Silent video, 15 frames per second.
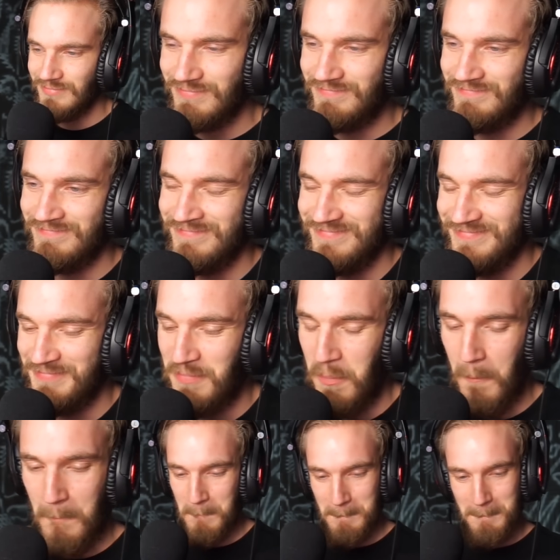
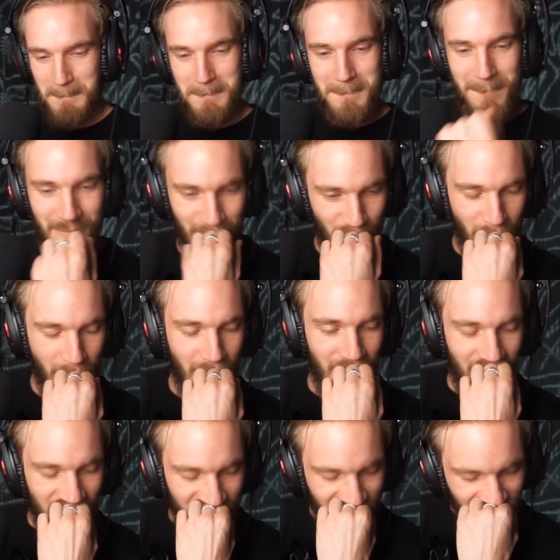Nobody speaks.